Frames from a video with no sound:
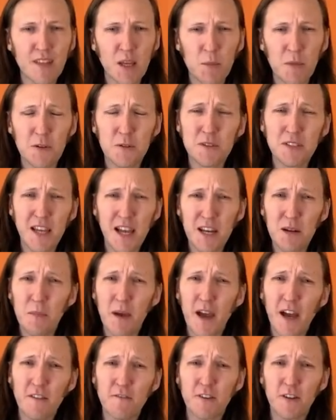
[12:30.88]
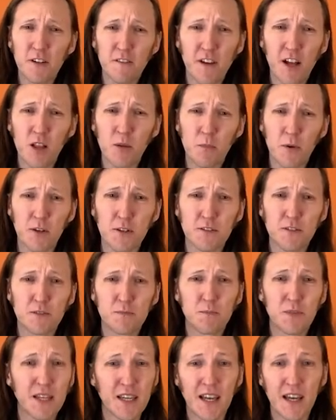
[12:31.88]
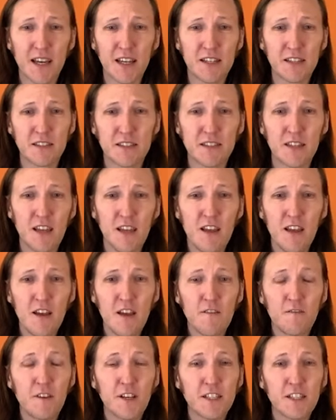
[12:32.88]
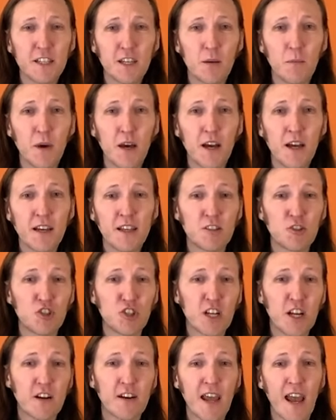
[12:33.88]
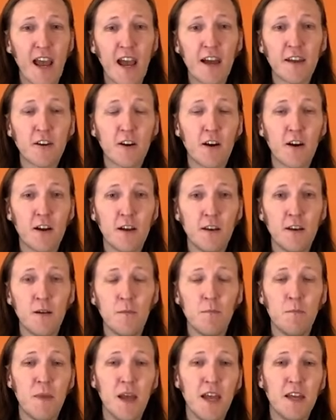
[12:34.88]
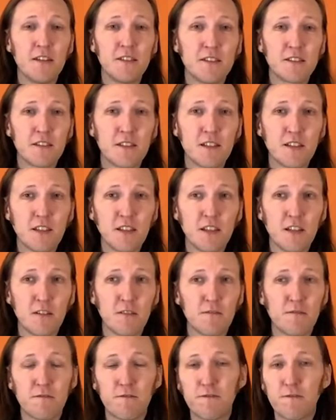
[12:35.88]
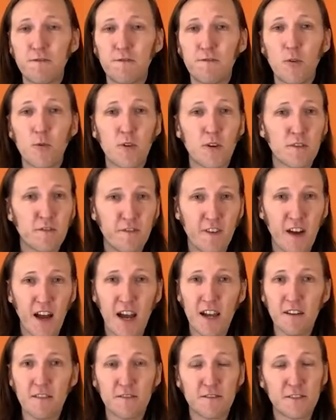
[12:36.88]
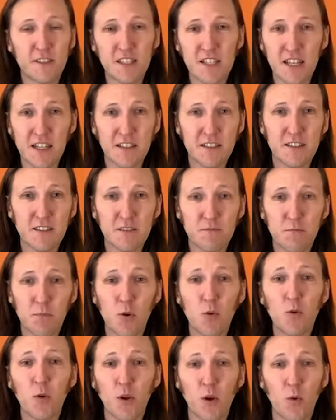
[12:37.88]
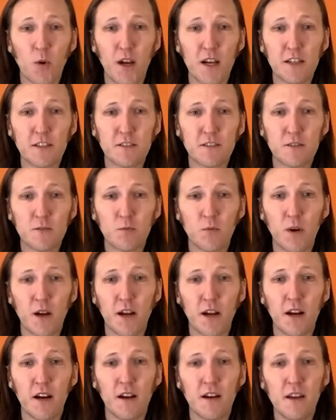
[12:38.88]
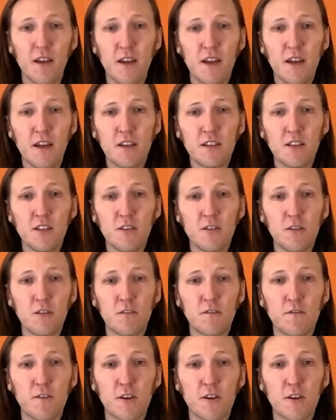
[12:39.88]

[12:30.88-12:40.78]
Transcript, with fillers: But it was kind of bad for developers because fixing a bug in the shared add-on meant, you know, 4, 5, 6 pull requests where you